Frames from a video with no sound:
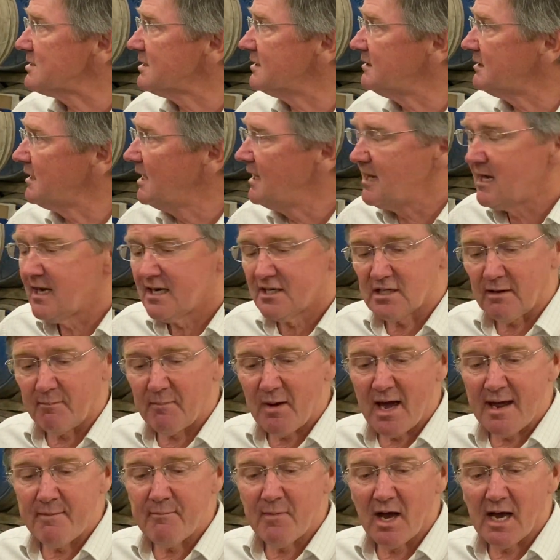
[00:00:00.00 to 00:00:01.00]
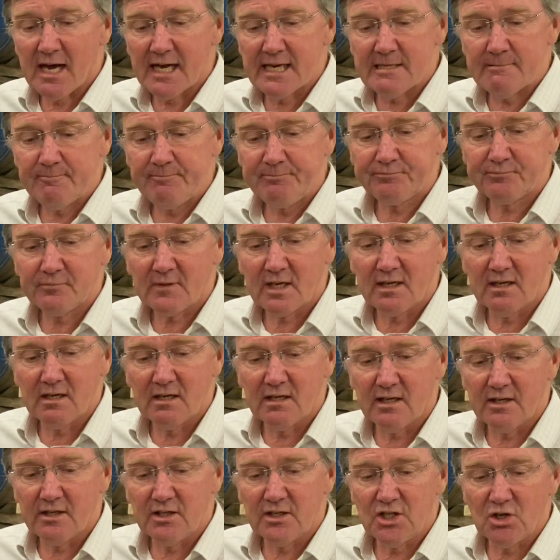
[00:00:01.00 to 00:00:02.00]
And to my mind,
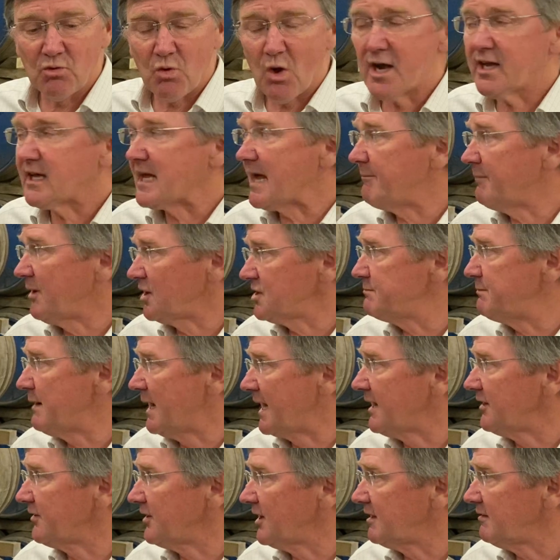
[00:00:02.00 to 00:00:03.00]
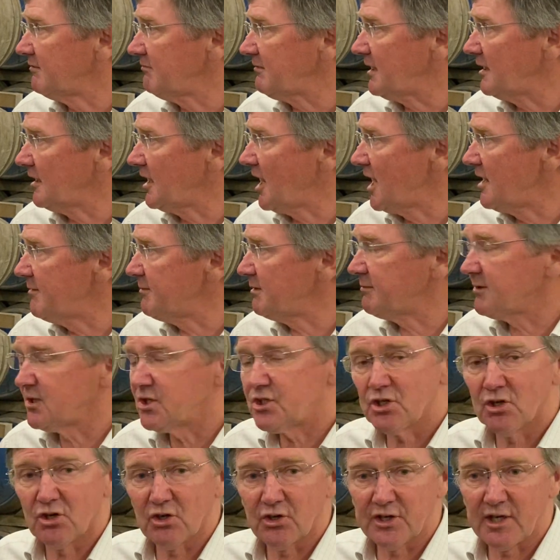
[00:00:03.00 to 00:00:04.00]
you won't get much better than Kilchoman
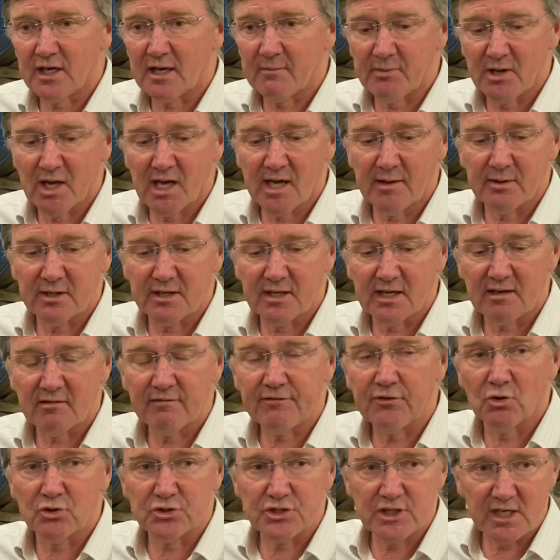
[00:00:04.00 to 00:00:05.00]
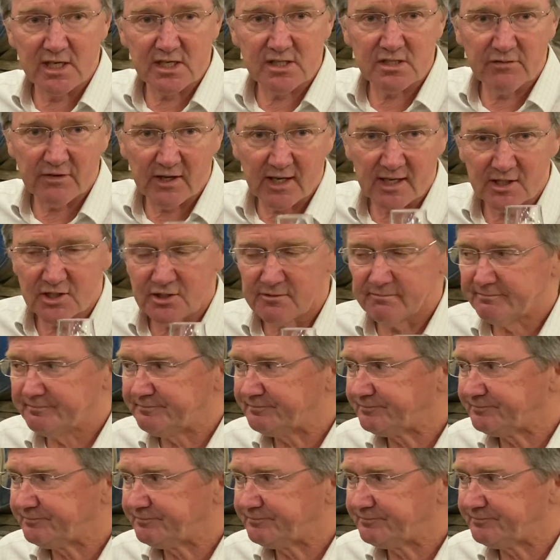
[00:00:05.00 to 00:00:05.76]
matured in a bourbon at 14 years of age.